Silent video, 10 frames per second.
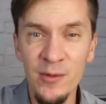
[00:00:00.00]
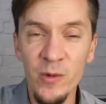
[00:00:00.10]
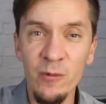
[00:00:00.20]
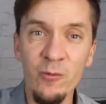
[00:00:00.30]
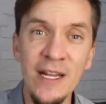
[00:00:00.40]

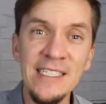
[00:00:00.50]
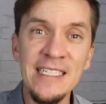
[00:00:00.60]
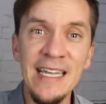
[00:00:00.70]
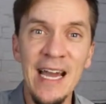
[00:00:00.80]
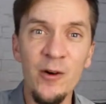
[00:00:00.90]
We rent
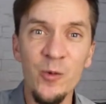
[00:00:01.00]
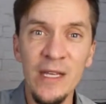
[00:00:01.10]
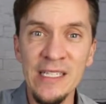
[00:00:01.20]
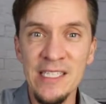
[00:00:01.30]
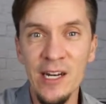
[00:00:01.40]
it out.
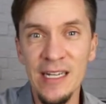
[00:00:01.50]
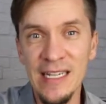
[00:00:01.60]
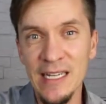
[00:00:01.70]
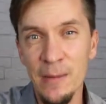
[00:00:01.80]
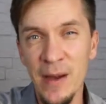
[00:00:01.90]
We start
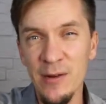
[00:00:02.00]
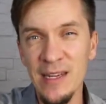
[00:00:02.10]
getting about